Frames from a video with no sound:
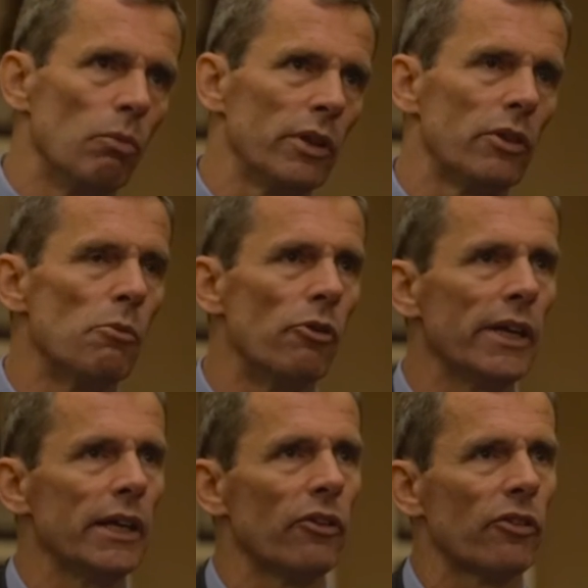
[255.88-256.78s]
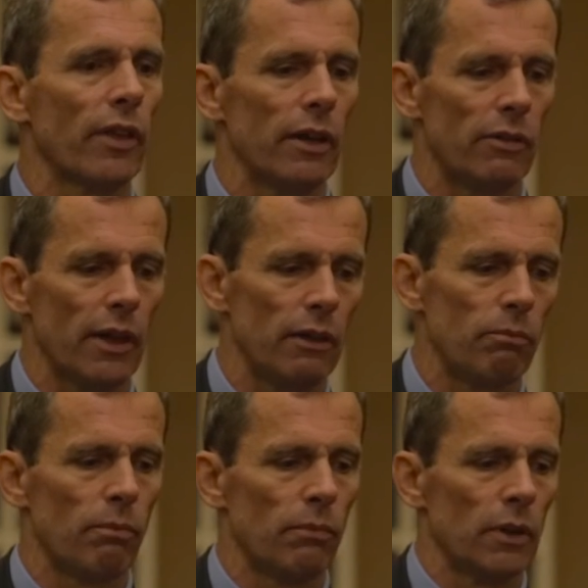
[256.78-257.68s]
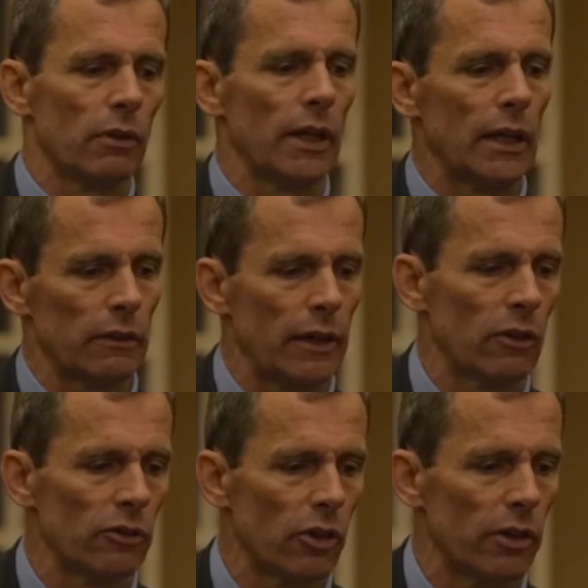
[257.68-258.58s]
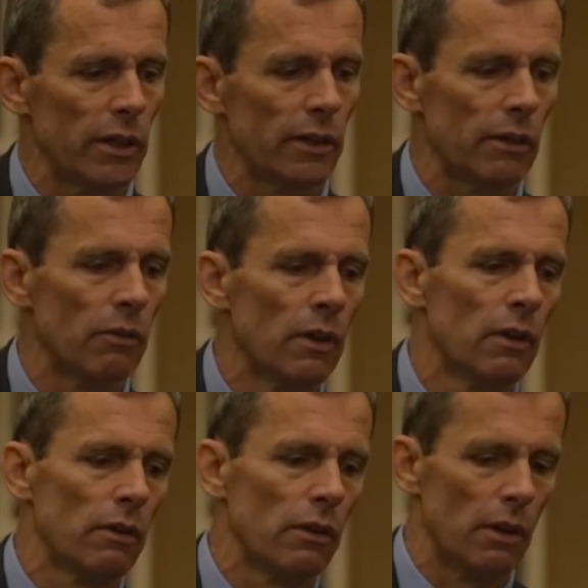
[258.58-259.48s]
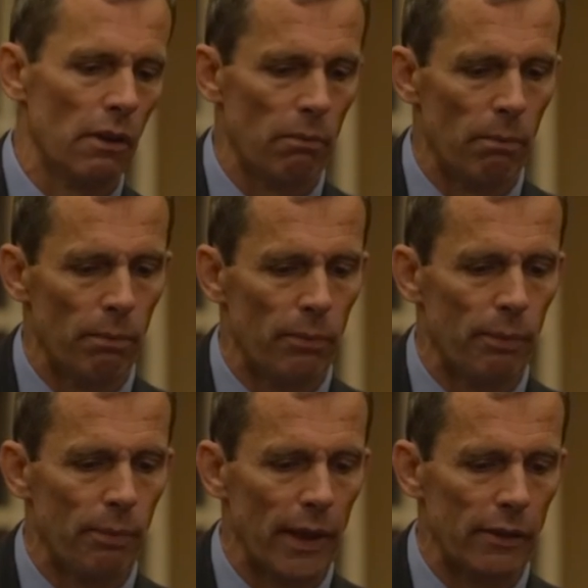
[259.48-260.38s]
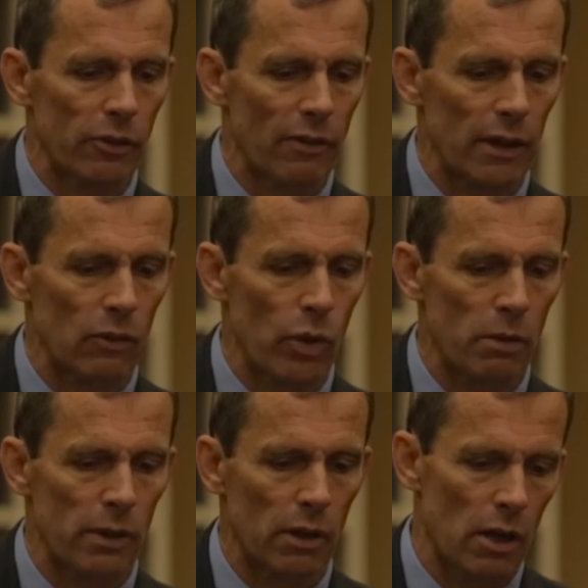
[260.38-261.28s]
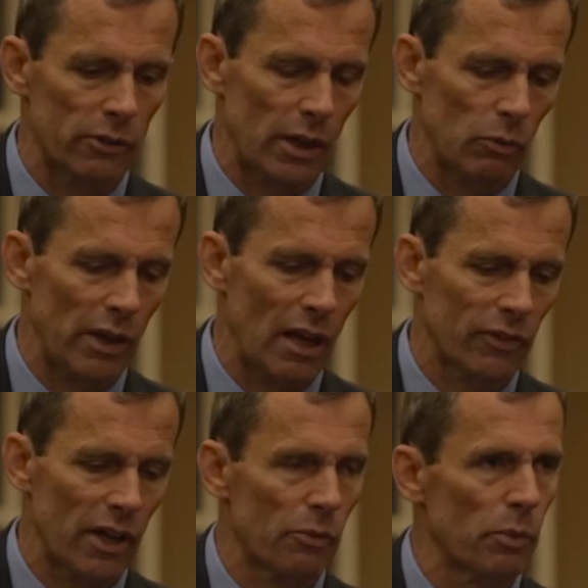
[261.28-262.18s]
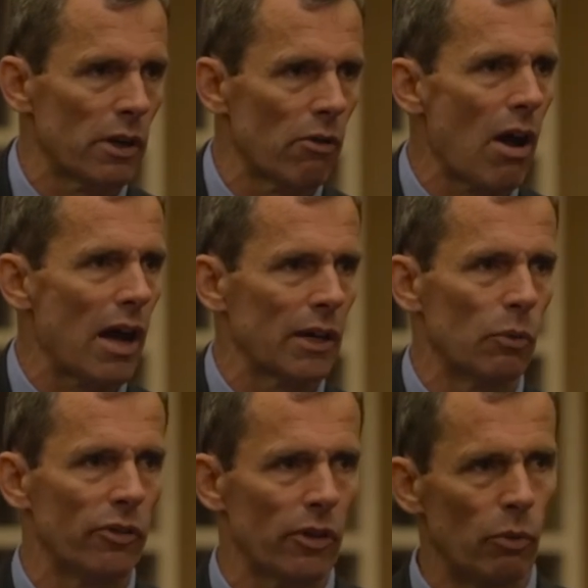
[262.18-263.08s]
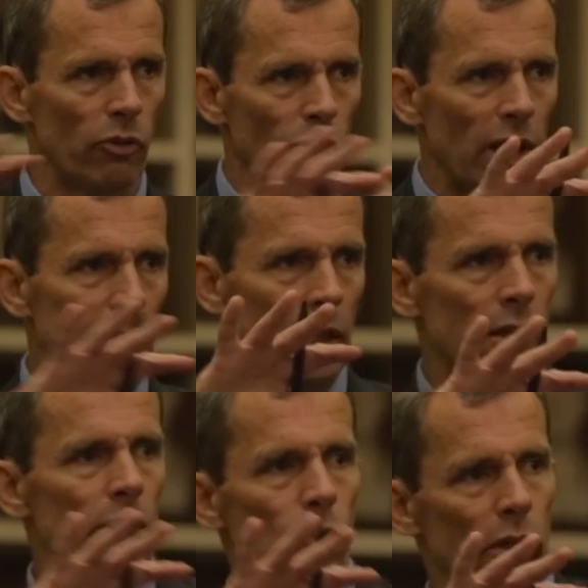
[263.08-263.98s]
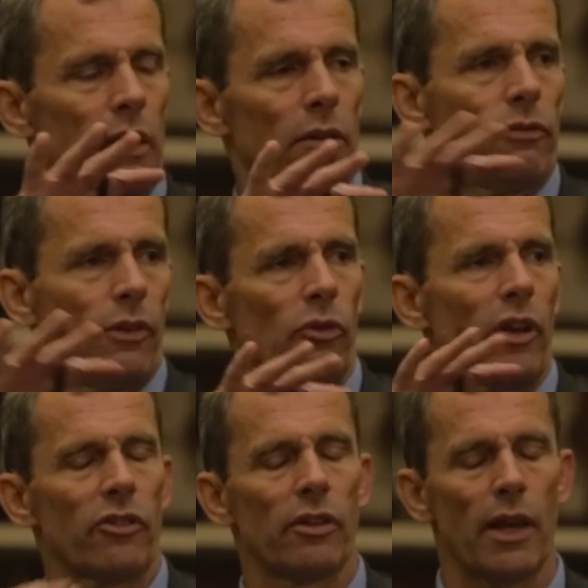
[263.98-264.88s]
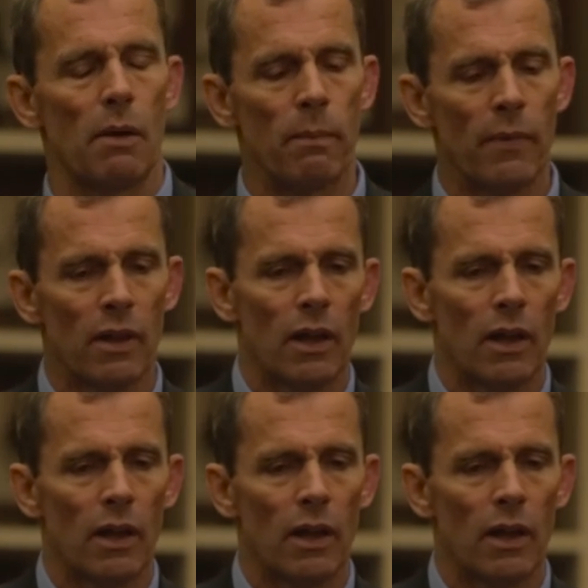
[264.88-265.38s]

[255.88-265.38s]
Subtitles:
with the Marines, they got down and dirty, and they sort of had quite a bit of contact with the Afghans. But in Iraq, it was us and them.